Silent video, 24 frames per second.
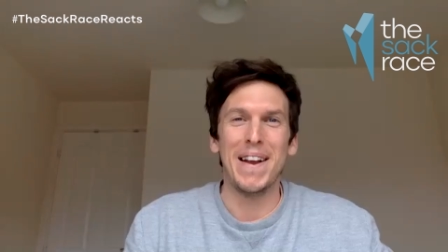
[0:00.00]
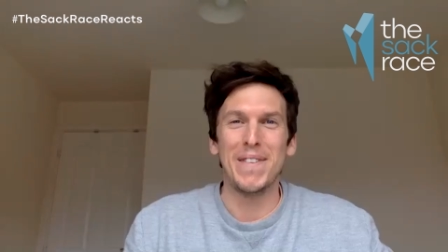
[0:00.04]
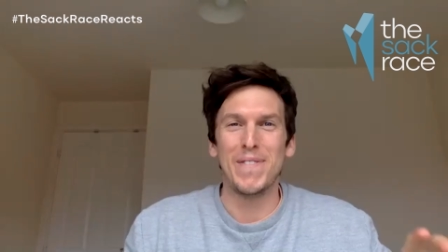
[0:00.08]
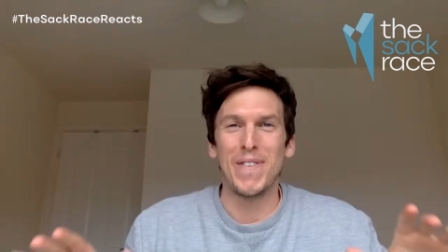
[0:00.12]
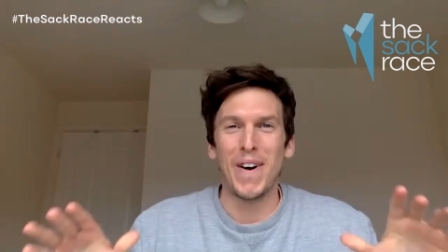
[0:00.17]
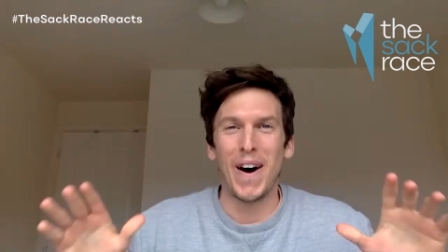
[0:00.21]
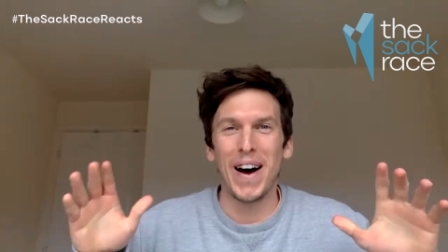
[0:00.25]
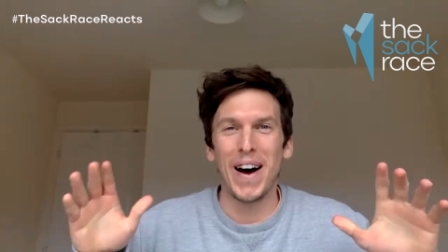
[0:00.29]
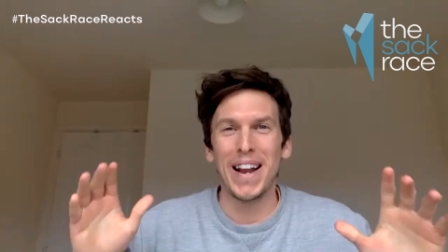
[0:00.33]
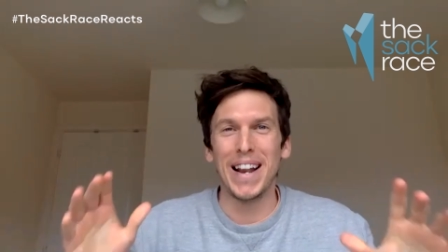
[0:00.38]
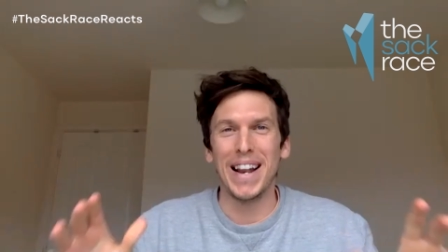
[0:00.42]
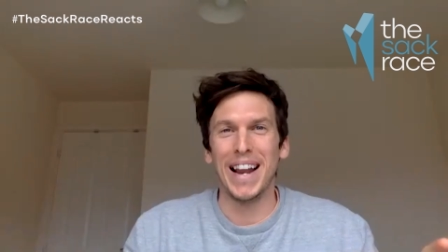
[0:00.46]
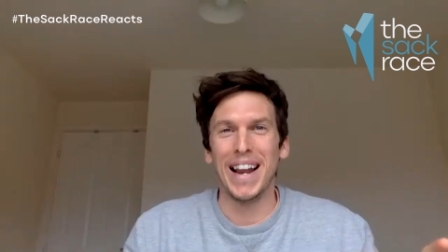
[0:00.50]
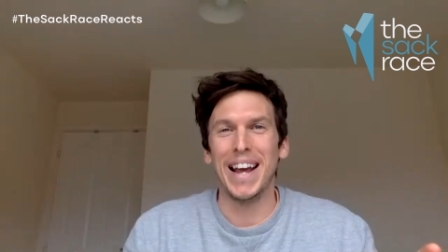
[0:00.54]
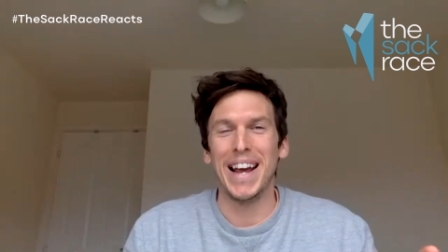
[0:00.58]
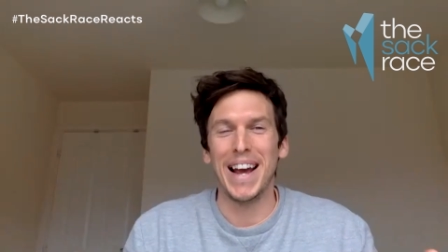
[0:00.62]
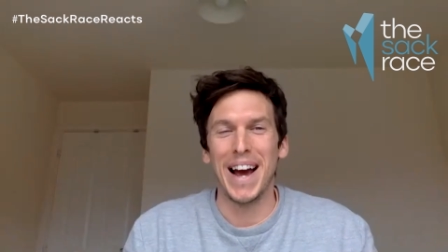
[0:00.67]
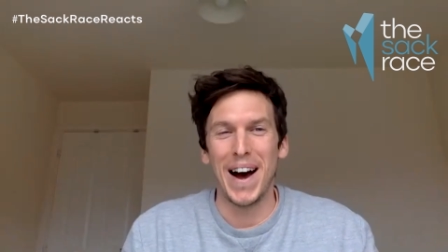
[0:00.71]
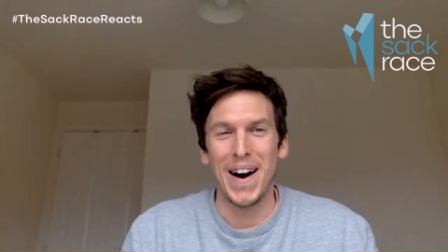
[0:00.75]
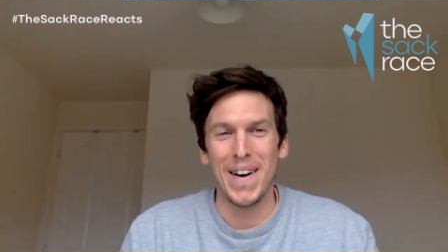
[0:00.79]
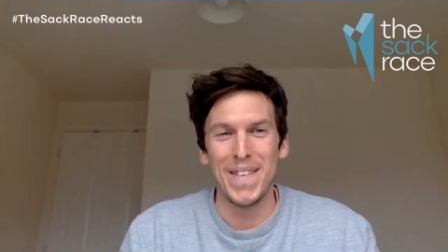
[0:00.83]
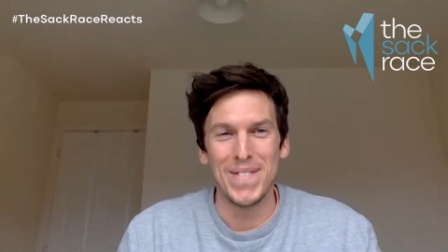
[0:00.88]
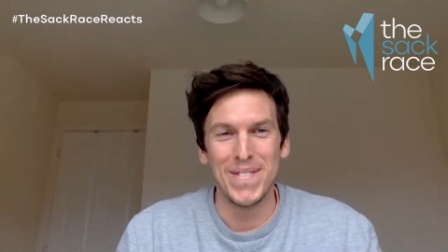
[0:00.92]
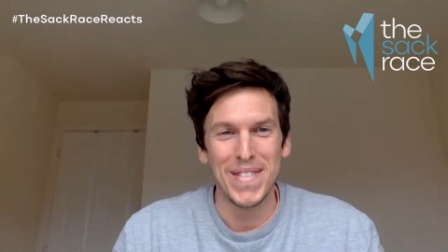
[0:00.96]
And finally,
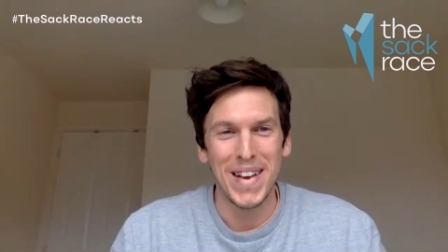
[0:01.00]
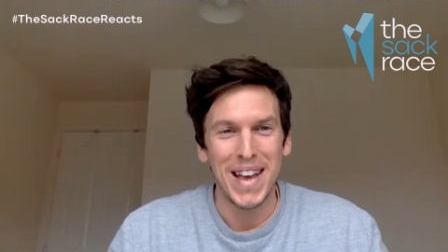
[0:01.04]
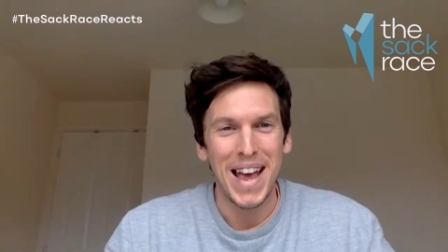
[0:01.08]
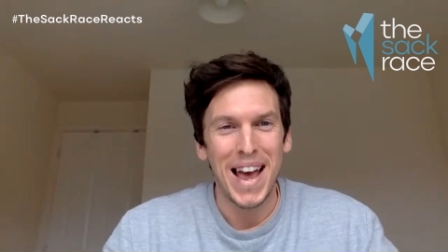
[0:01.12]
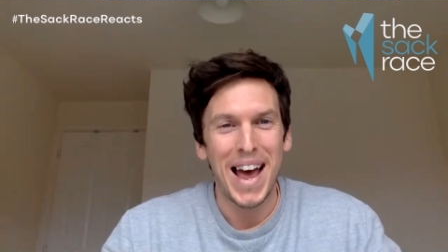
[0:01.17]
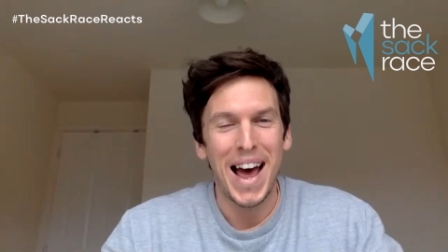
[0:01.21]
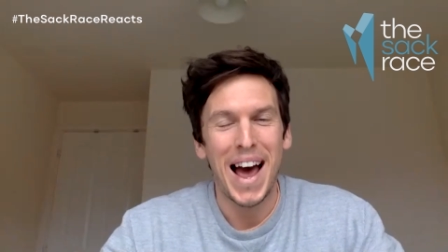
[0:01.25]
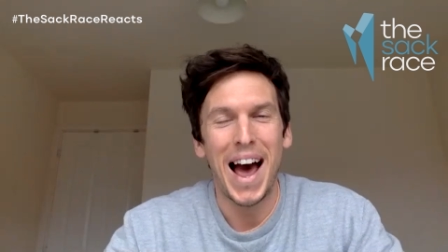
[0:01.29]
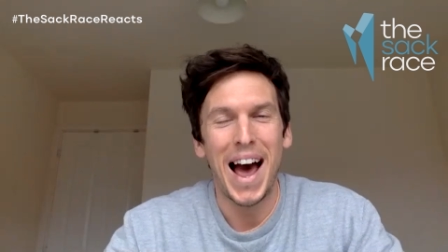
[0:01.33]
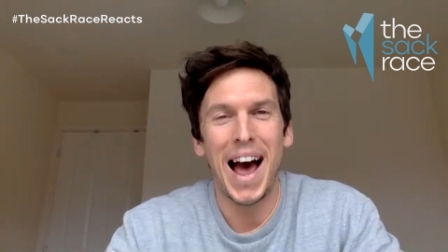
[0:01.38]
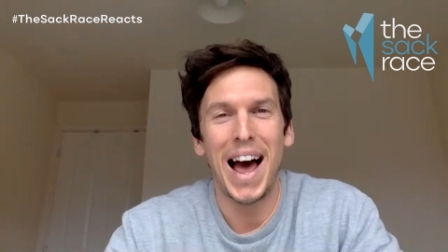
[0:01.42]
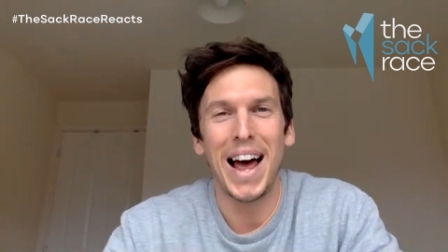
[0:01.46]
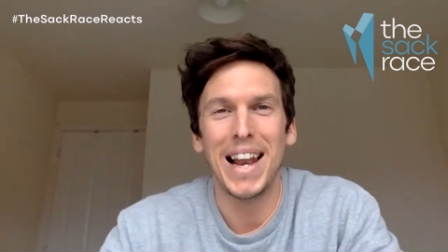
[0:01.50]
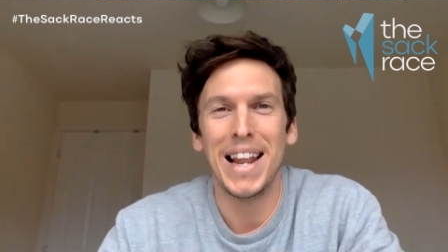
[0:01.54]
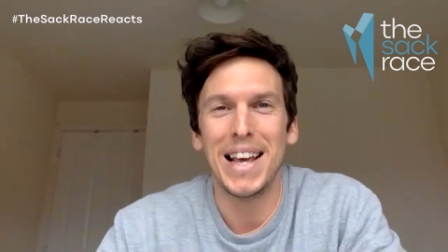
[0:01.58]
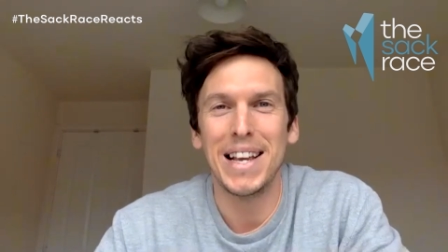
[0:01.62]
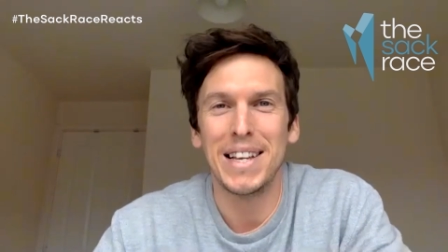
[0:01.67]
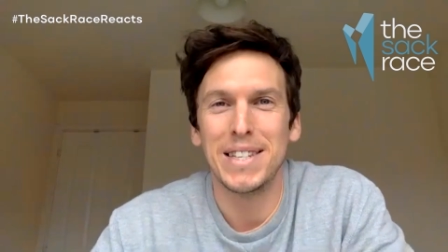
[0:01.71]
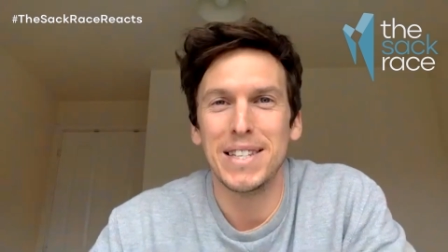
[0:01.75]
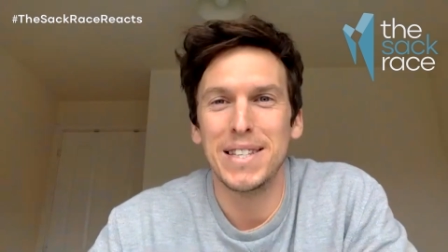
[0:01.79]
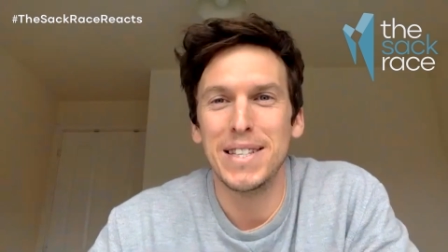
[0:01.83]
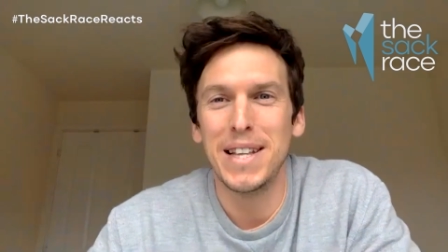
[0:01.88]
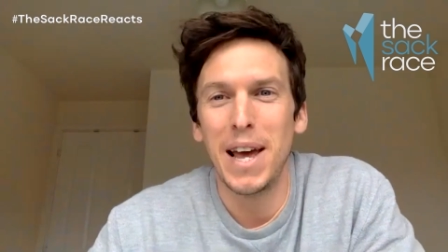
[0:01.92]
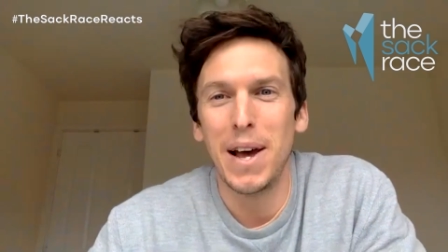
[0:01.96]

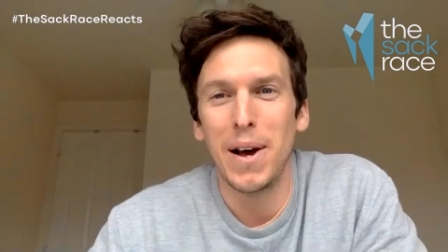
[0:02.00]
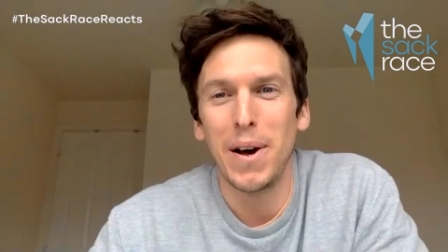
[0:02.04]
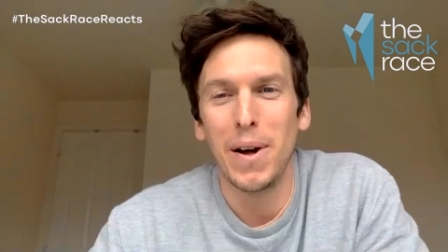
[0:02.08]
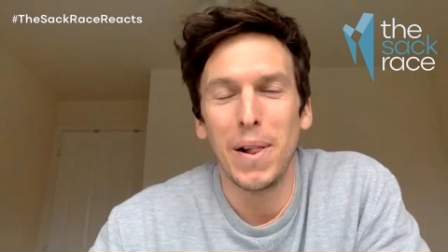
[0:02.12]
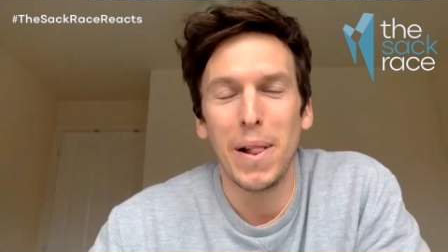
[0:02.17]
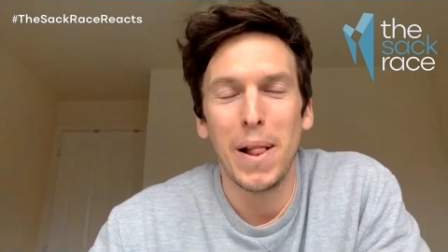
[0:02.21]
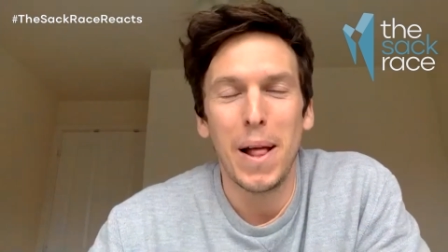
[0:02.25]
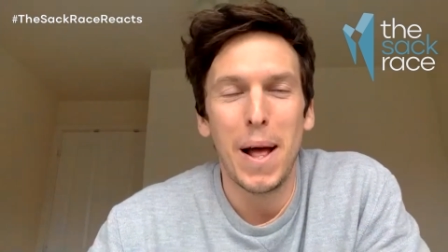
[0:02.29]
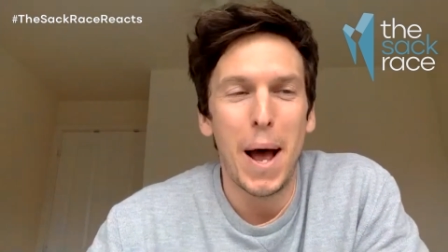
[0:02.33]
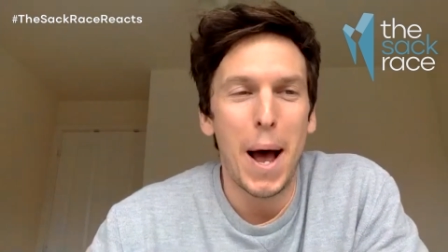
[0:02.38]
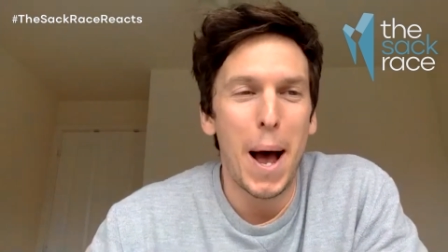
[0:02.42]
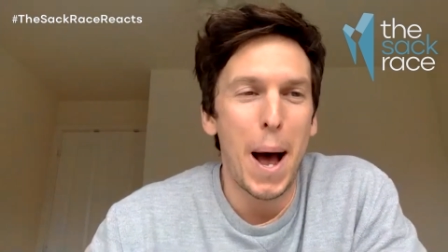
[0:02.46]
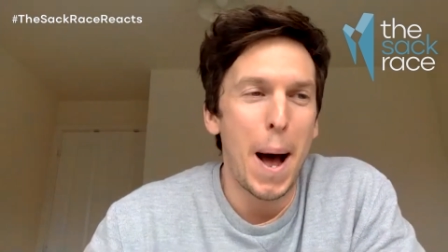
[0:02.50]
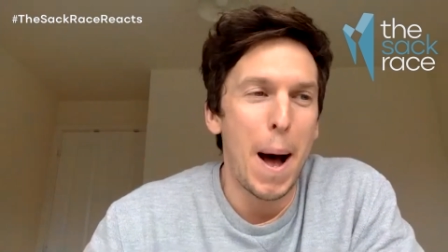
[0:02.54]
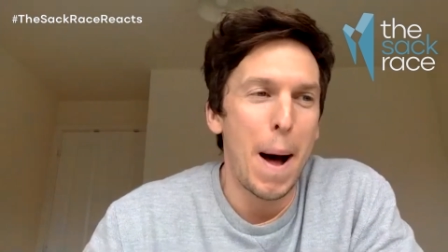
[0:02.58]
Alex Neil.